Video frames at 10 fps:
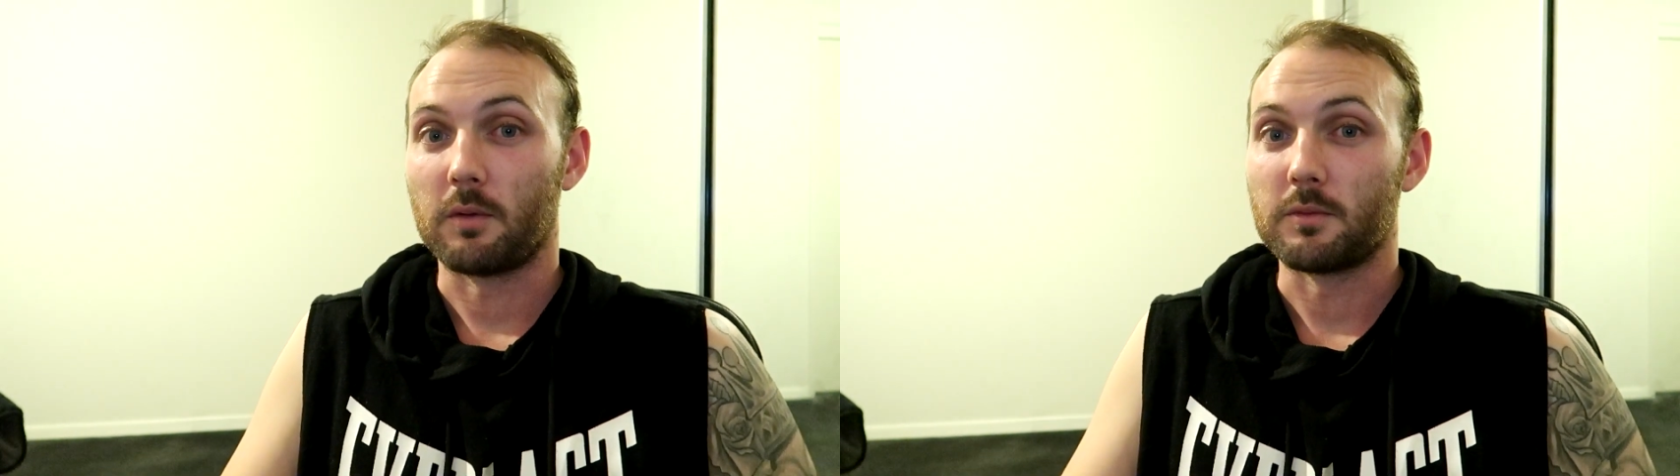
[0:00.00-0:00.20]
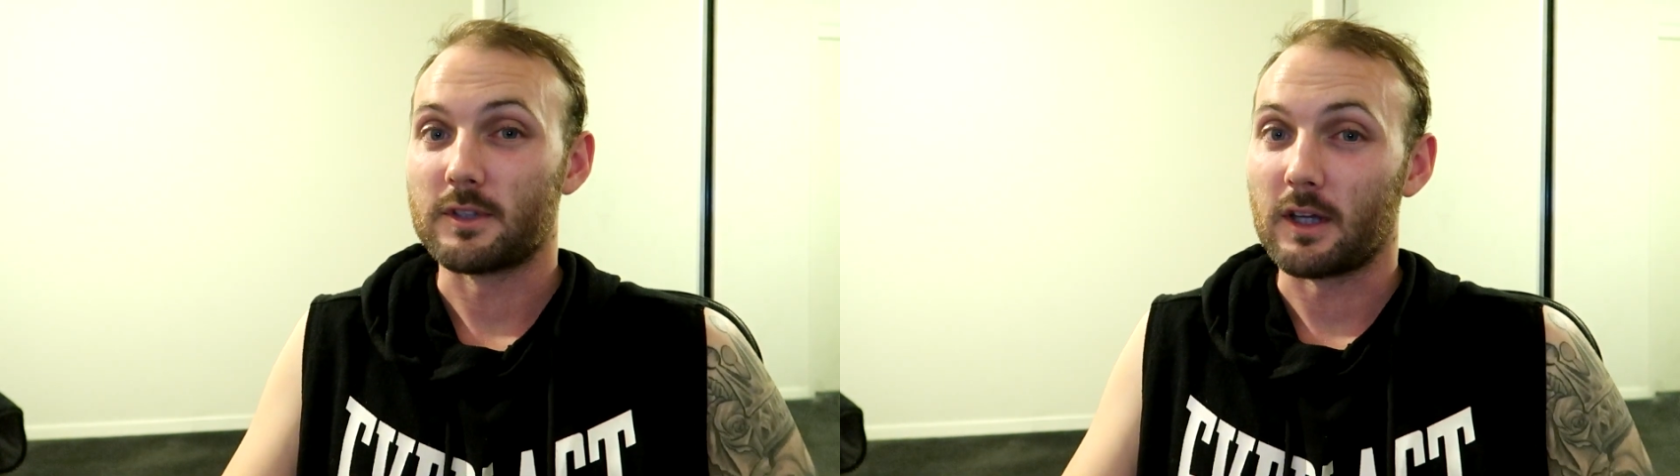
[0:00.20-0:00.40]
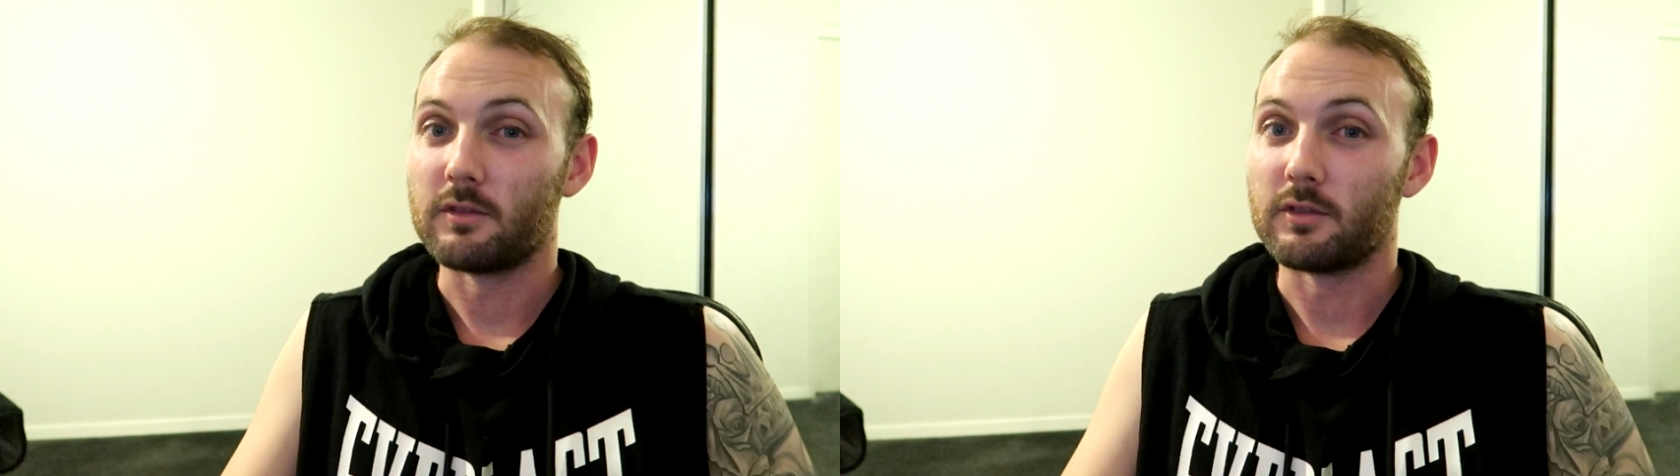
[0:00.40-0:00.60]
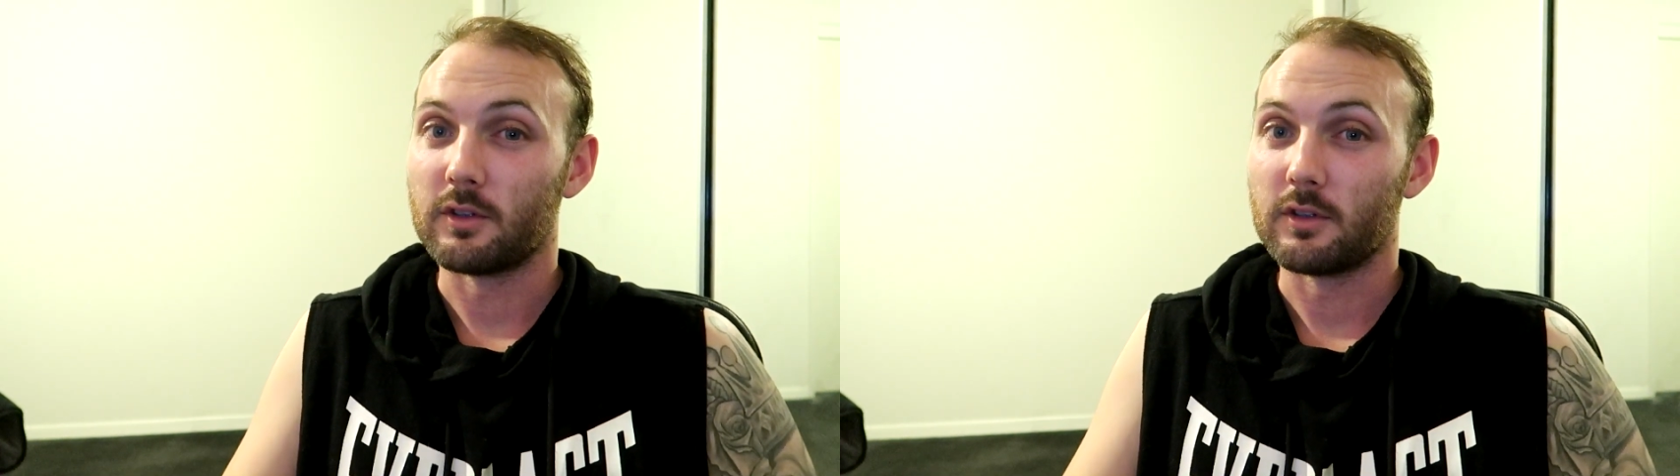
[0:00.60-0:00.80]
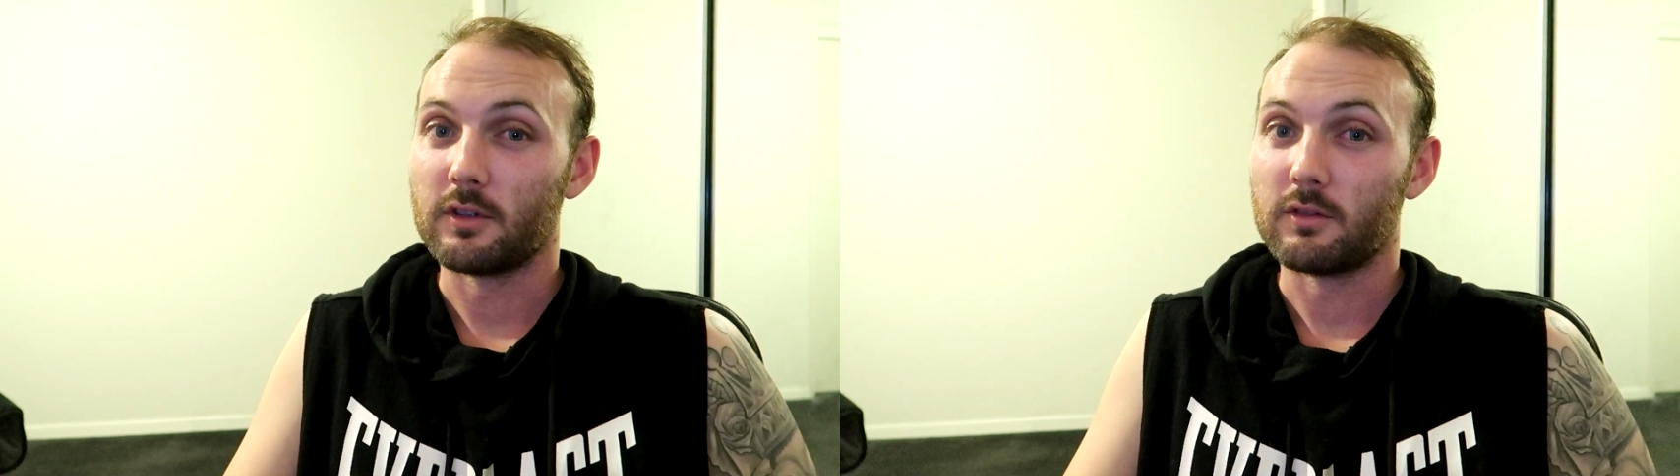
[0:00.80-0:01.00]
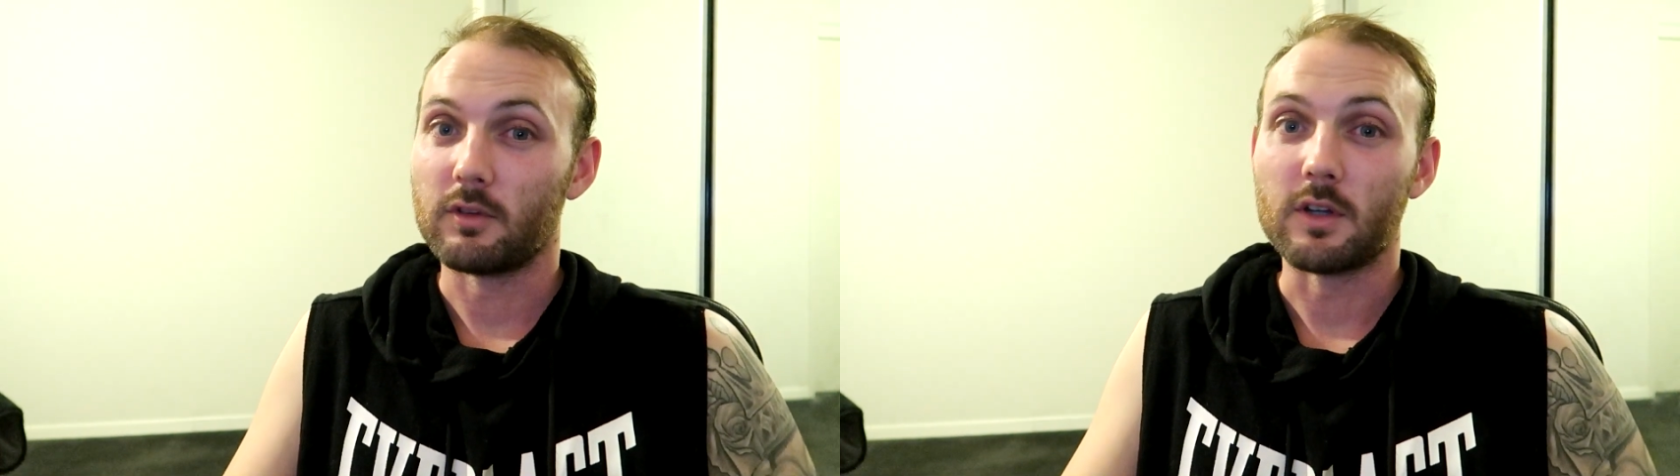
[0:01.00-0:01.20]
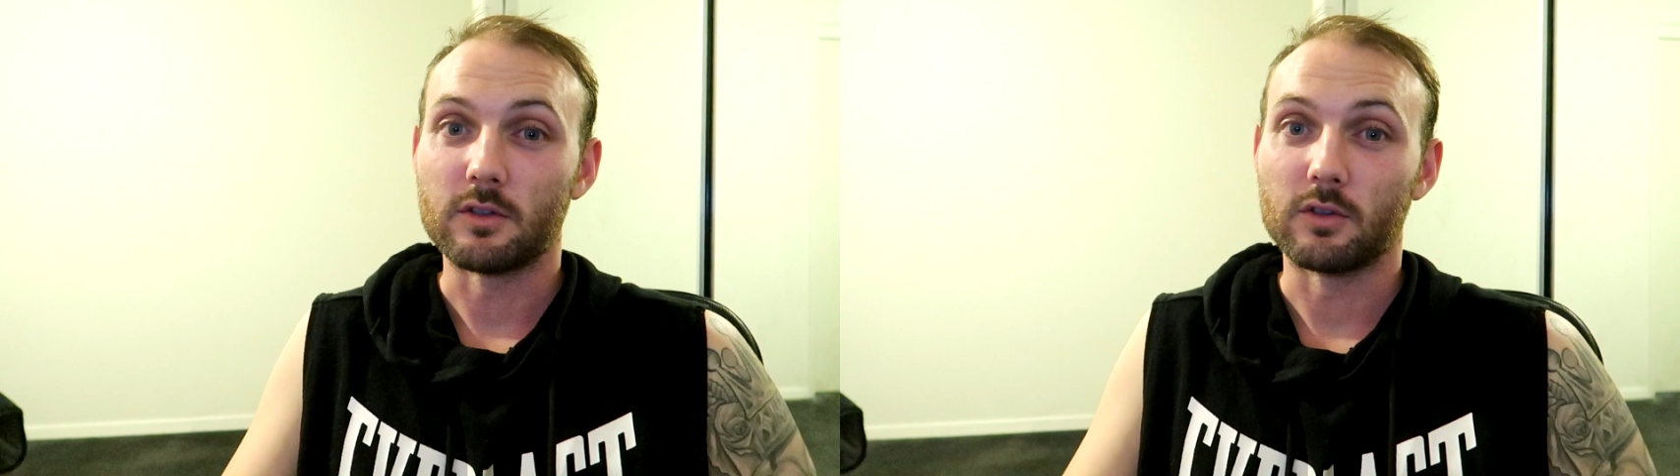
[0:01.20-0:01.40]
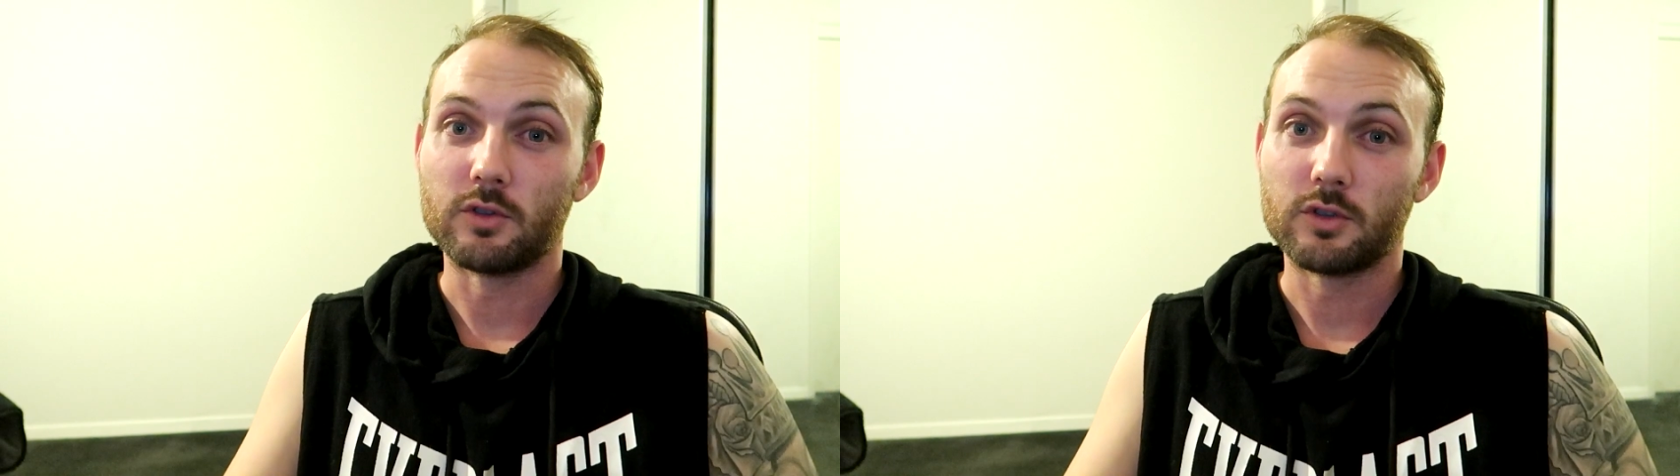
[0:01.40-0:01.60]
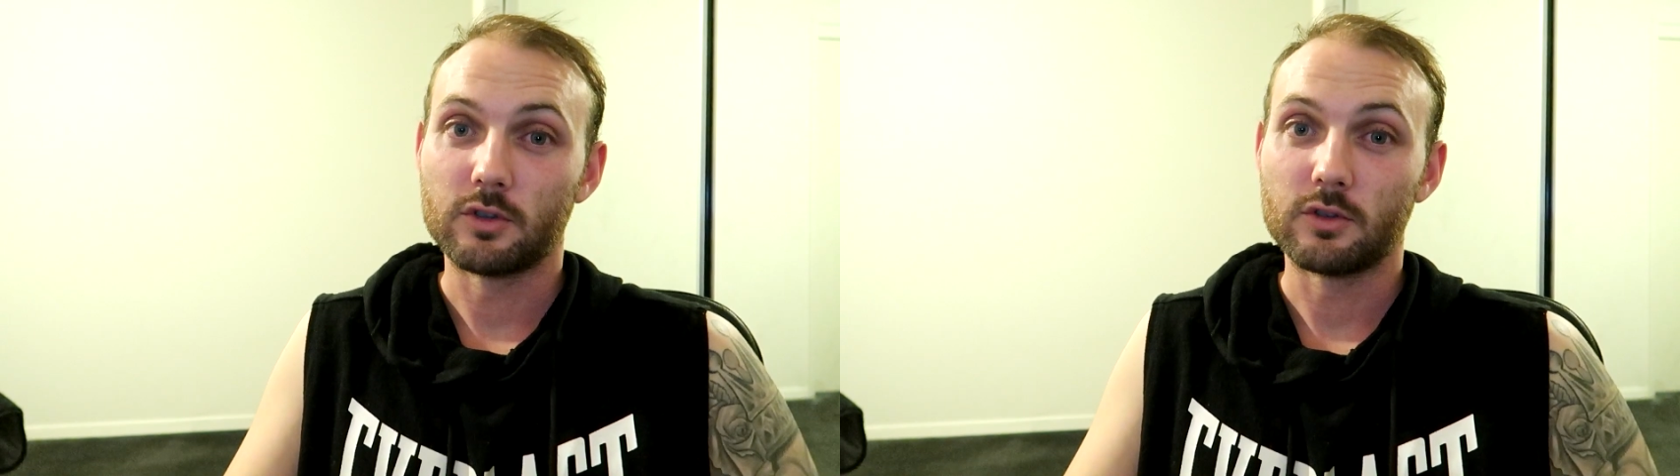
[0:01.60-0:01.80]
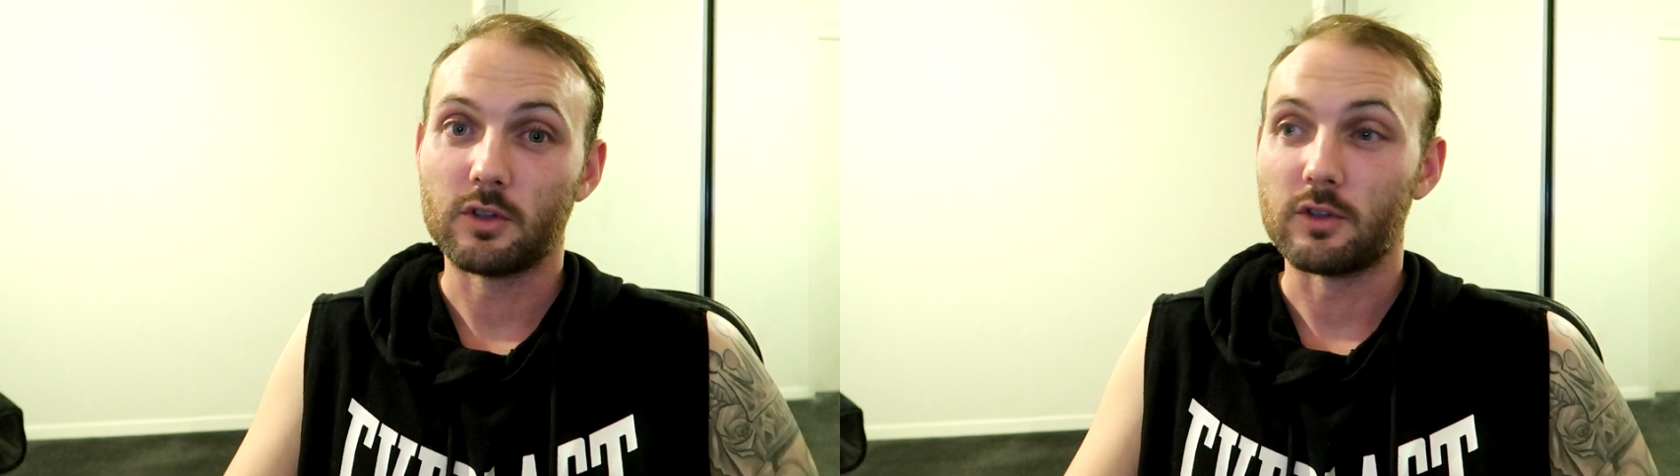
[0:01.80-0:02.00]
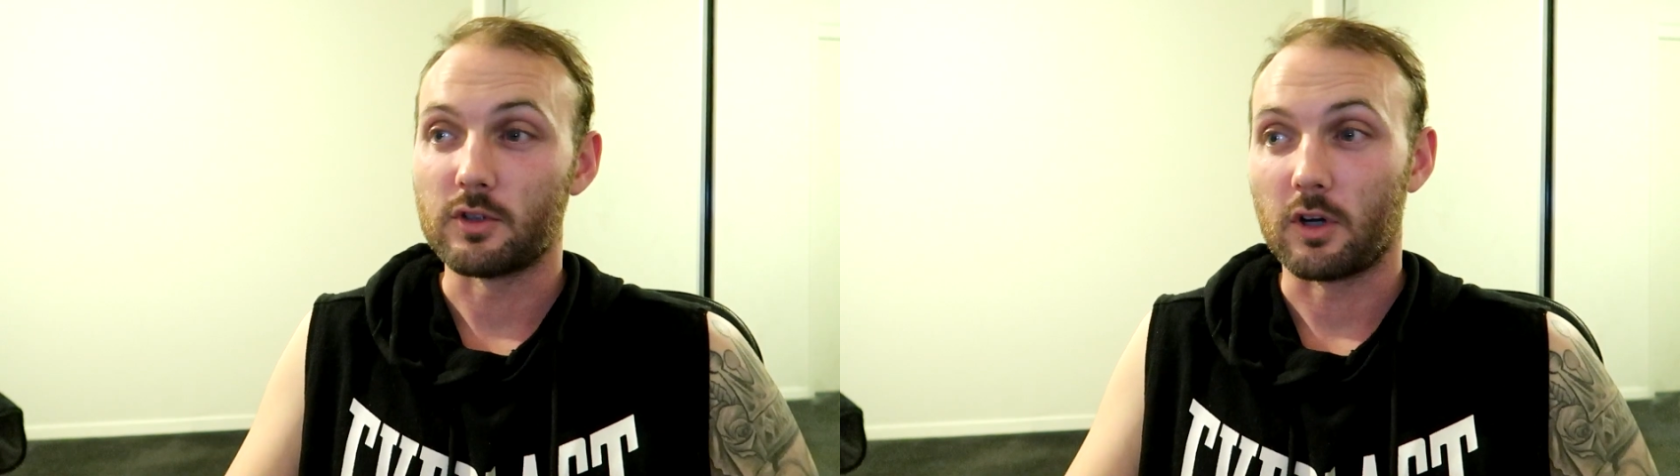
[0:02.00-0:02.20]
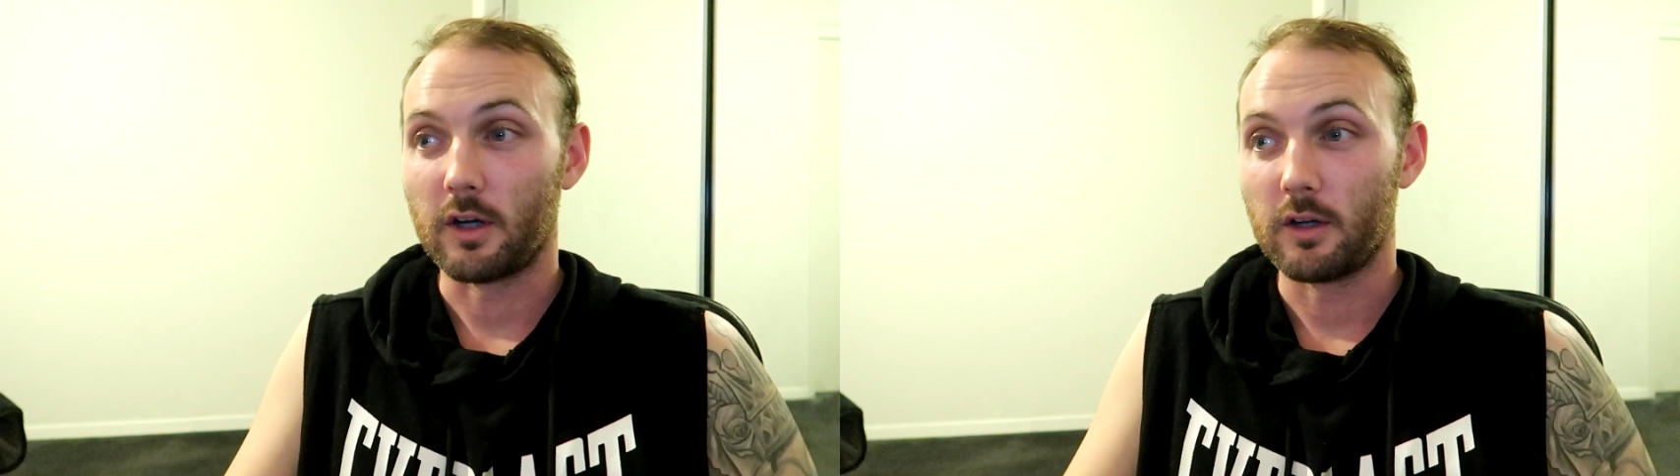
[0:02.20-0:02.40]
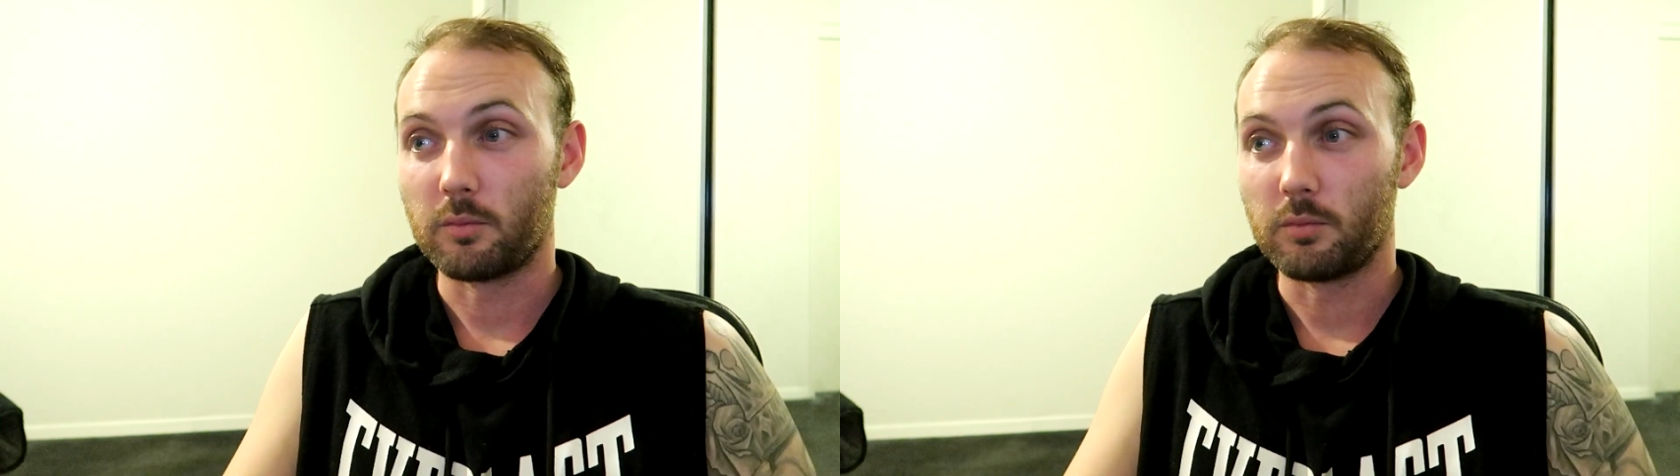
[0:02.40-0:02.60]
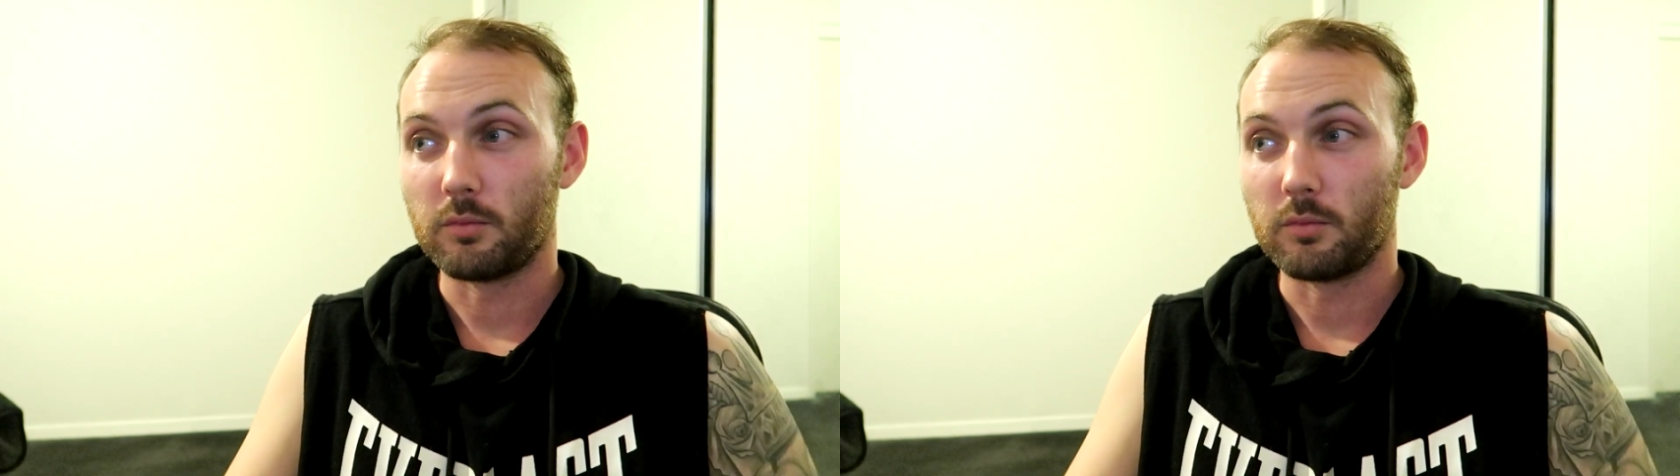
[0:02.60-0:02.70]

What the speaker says: safer resolution to the tire,